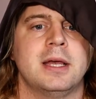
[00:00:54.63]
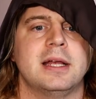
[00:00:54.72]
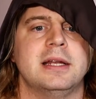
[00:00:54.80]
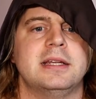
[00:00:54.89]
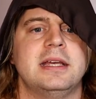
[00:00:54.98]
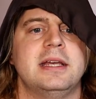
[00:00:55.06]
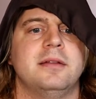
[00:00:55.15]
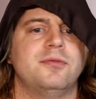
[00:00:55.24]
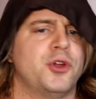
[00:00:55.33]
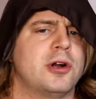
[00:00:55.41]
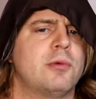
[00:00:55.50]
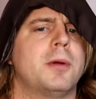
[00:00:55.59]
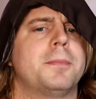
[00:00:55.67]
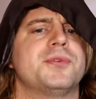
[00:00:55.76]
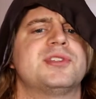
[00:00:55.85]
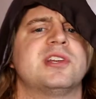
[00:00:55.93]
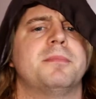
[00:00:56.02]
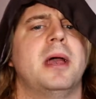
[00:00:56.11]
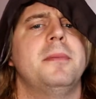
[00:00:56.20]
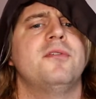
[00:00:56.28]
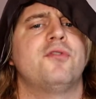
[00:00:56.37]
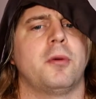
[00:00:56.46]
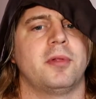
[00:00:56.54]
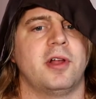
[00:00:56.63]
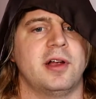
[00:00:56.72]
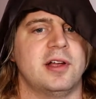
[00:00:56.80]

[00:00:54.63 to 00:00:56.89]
Indeed, 31% of baby formula